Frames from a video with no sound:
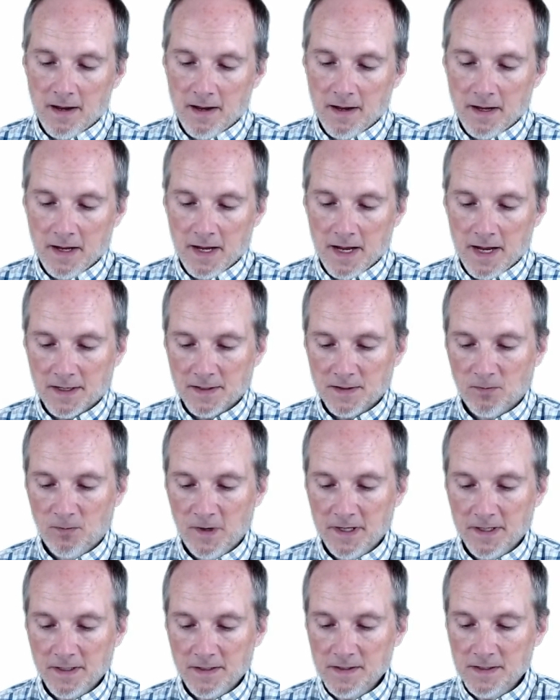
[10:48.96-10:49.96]
x
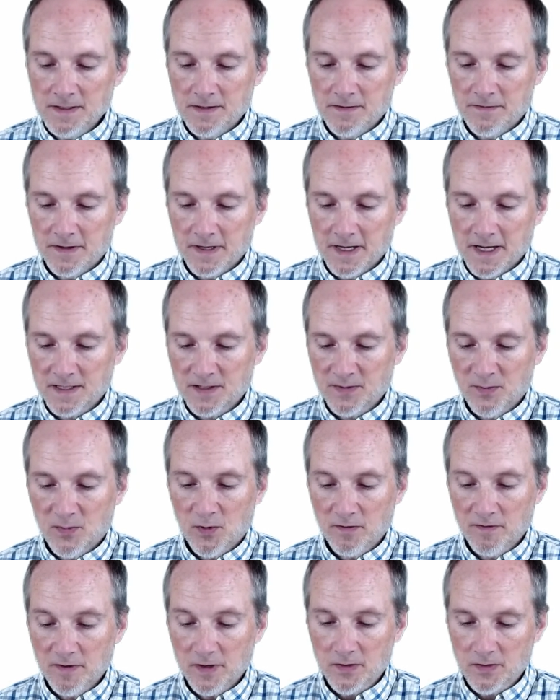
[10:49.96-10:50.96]
wins if it gets more
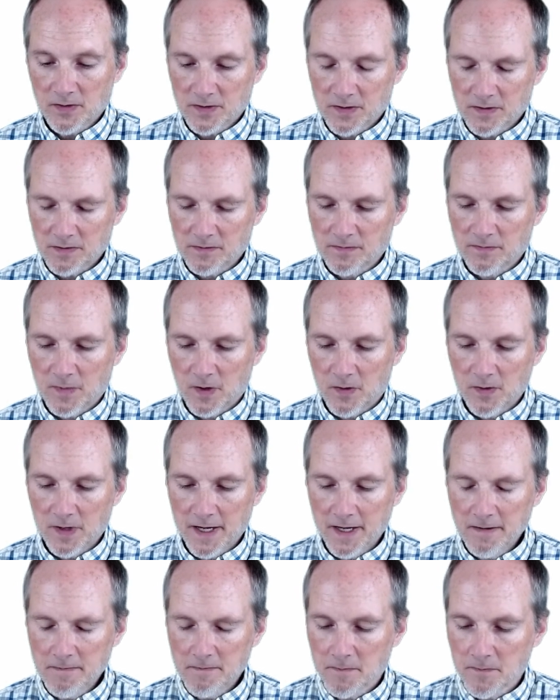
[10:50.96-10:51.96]
votes. Okay,
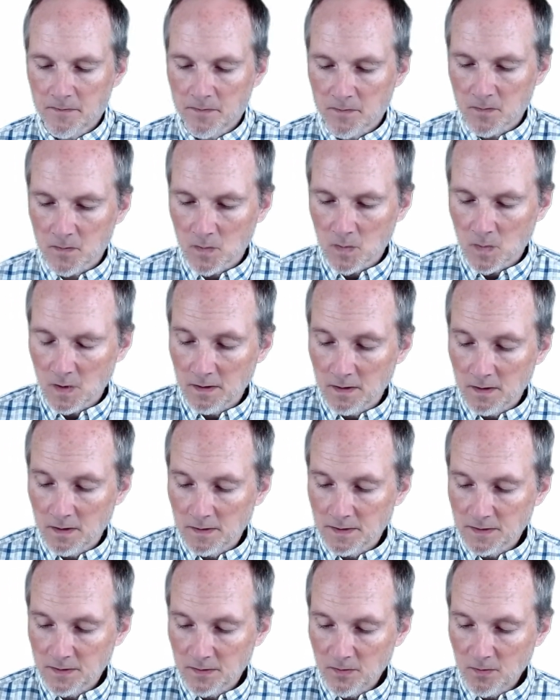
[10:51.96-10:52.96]

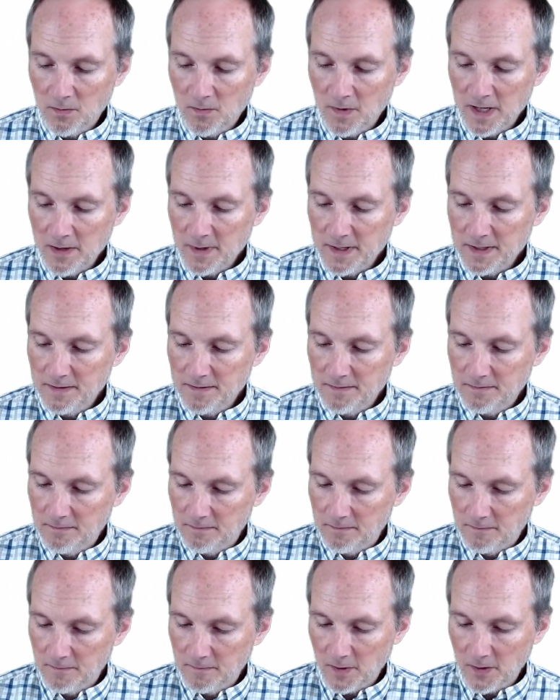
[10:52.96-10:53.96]
so the way we
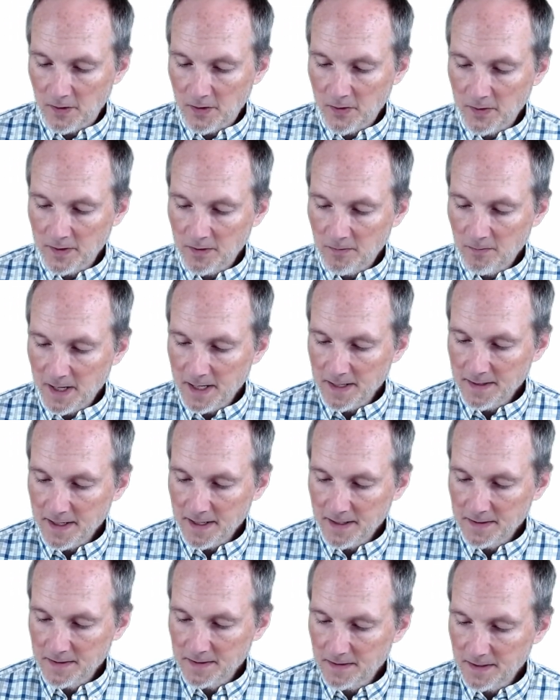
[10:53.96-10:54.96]
are going to write that
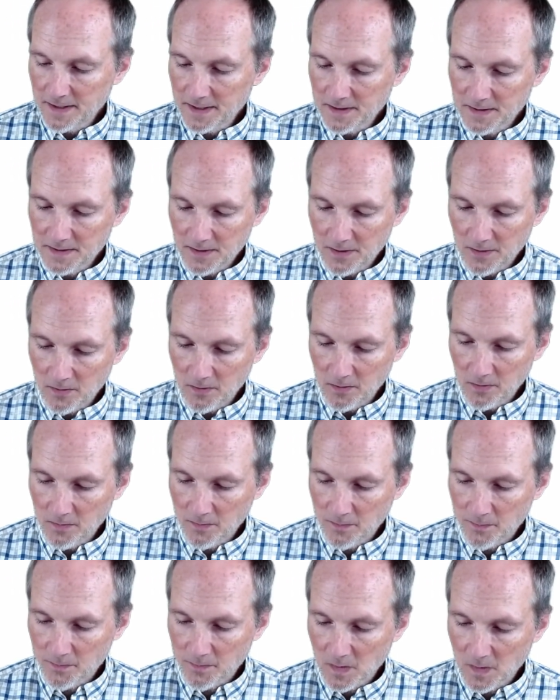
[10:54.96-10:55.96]
is like so.
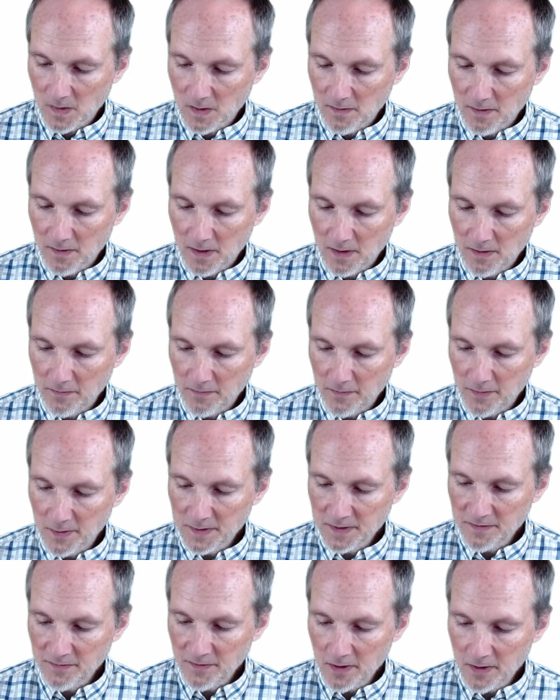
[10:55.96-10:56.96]
First
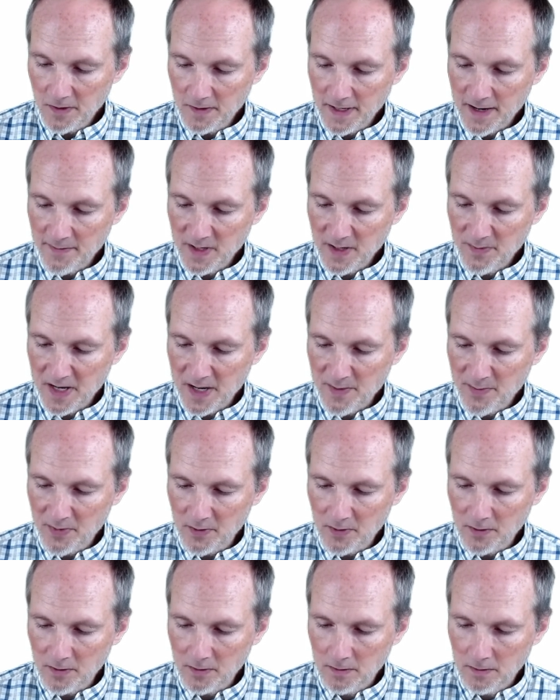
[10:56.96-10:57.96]
of all, how many
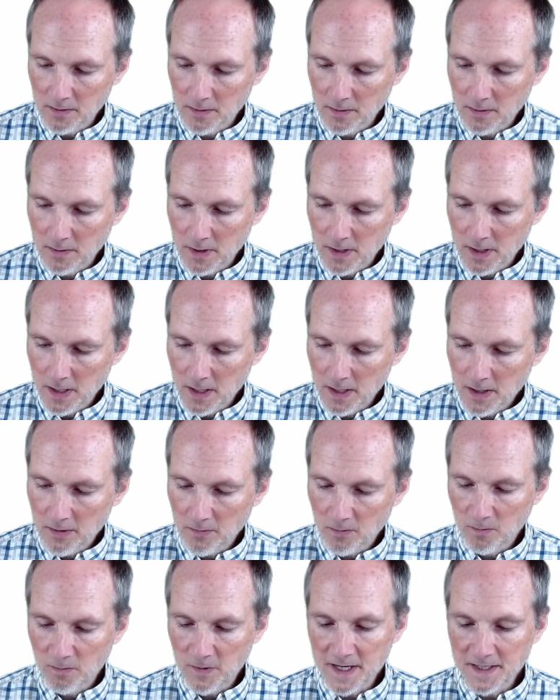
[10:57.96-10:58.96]
people
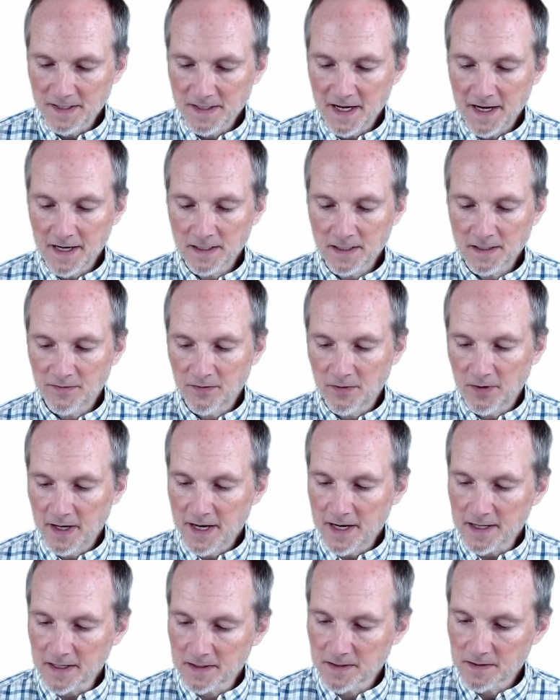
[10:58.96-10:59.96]
raise hands for
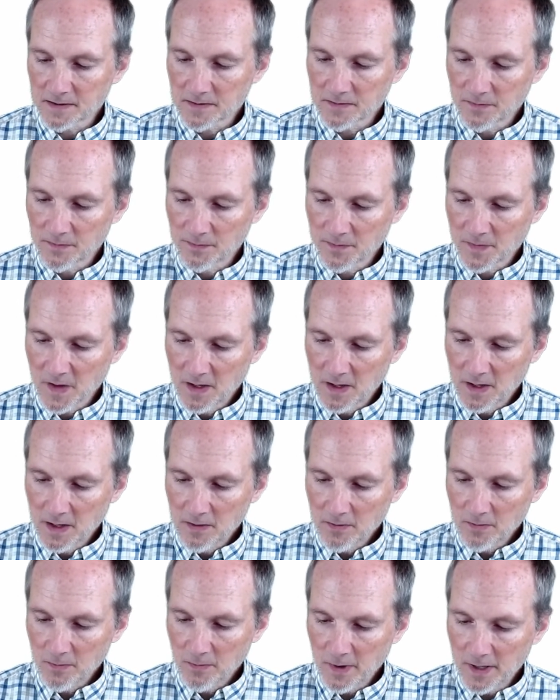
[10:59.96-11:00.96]
x?
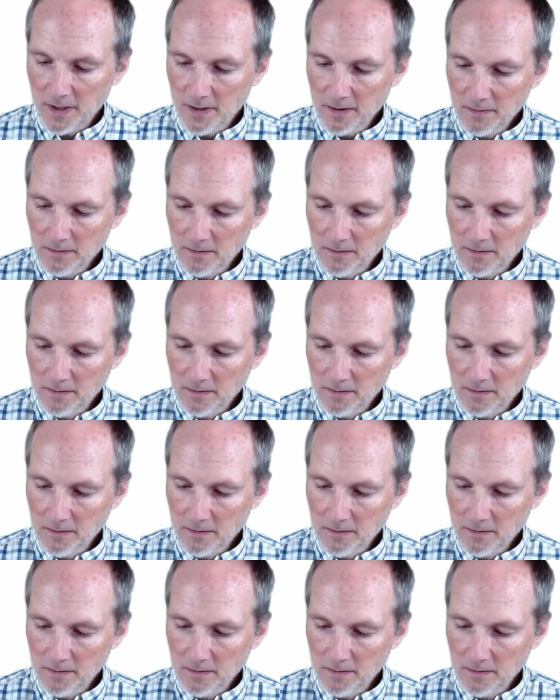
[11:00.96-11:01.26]
Well,